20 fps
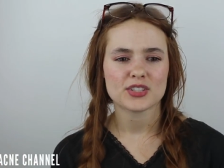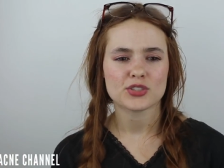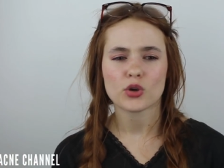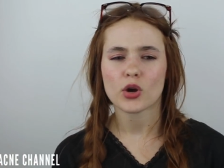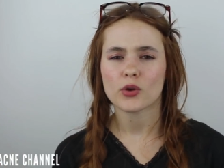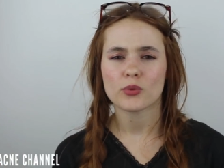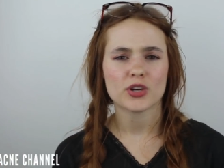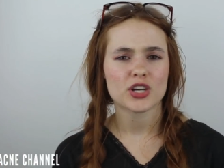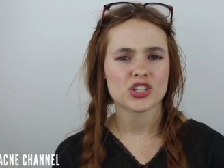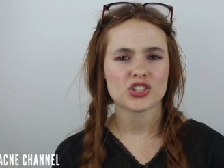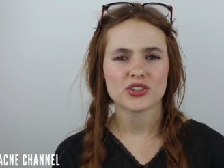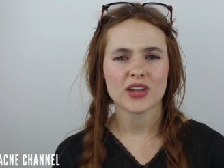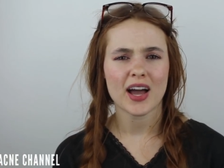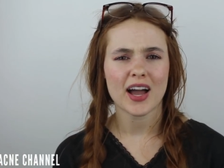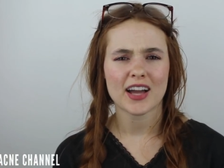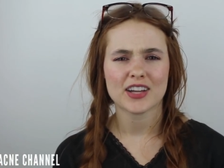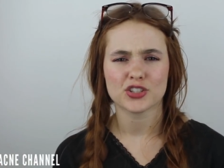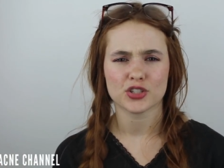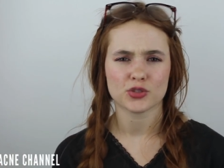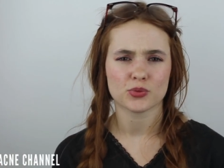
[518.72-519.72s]
So I wish
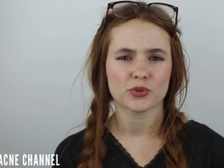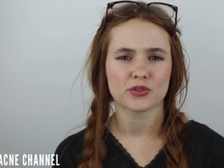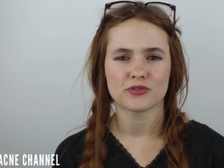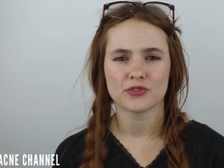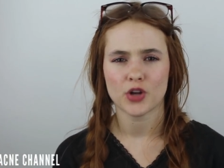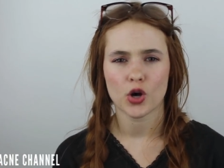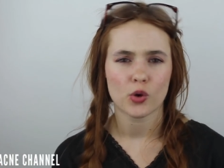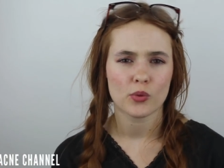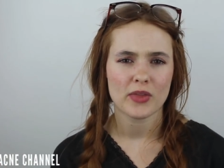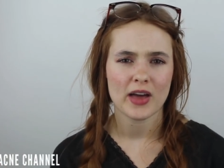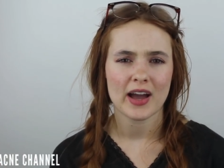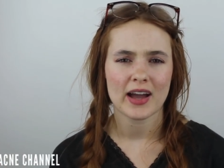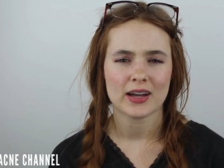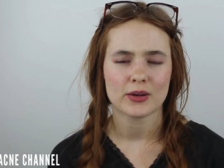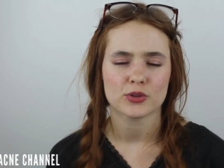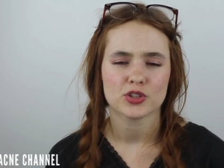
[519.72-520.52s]
that I just would have known that.